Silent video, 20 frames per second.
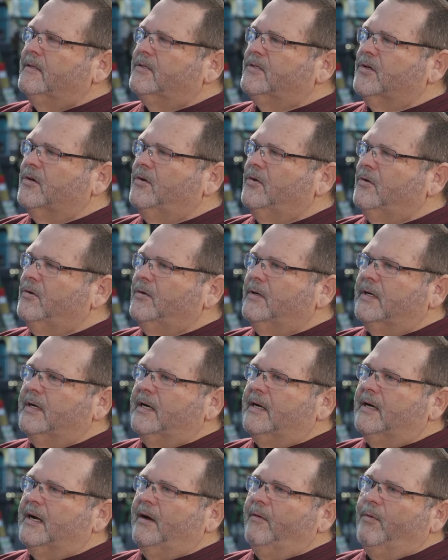So
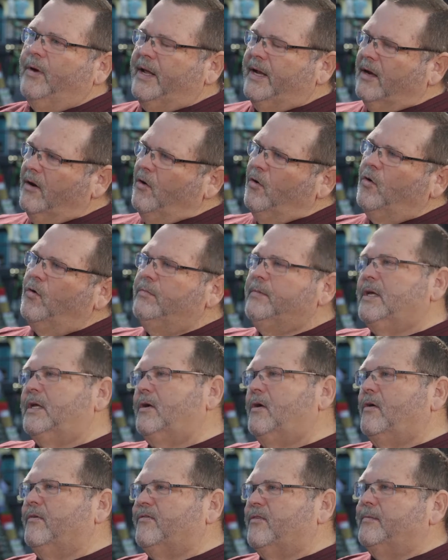I went home, you
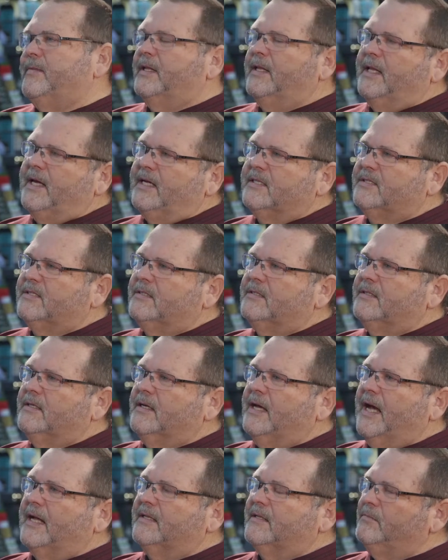know, from the
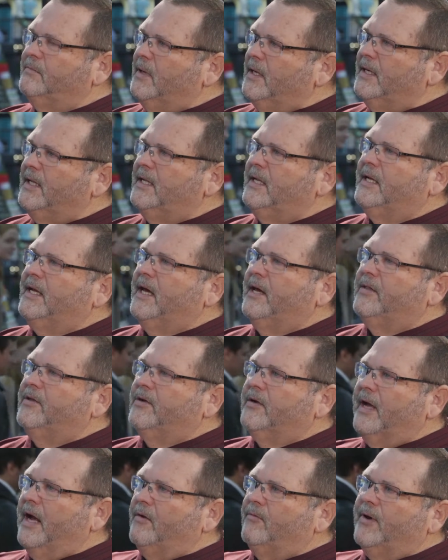lesson, got the money
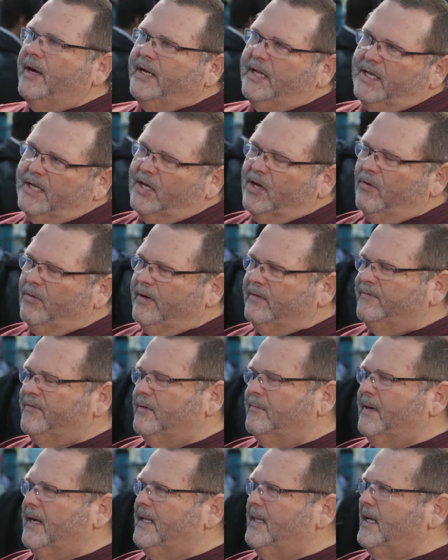together, got ready to go in
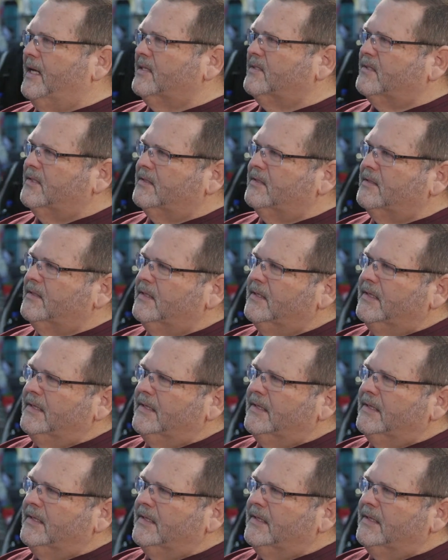for my lesson.